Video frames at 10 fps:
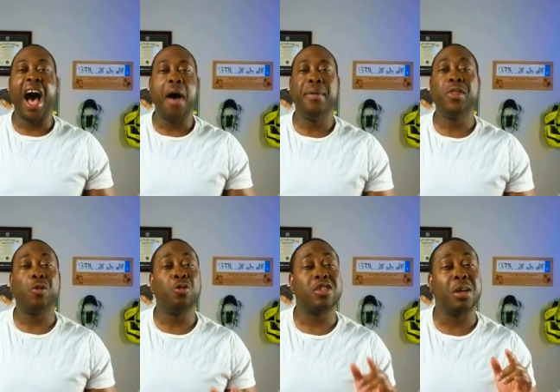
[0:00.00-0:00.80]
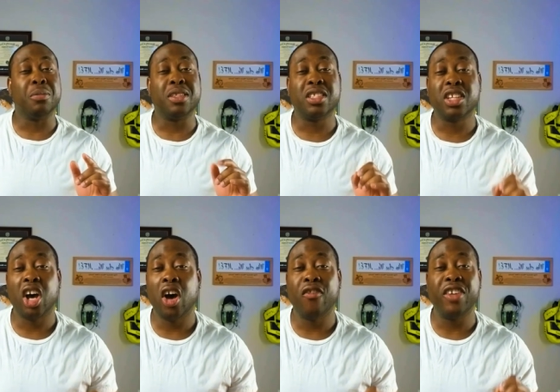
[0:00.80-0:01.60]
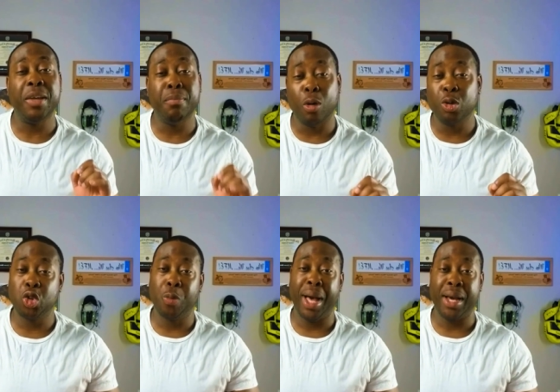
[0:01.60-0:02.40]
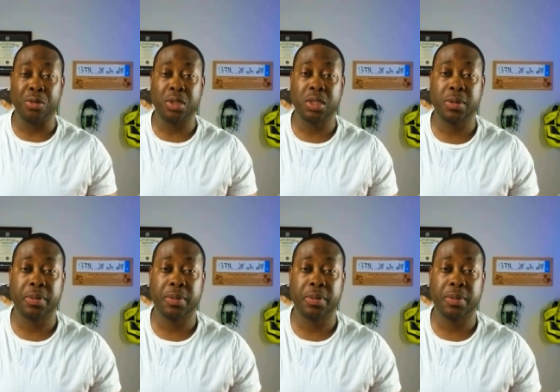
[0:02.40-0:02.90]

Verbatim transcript: I've been through some tough emotional battles.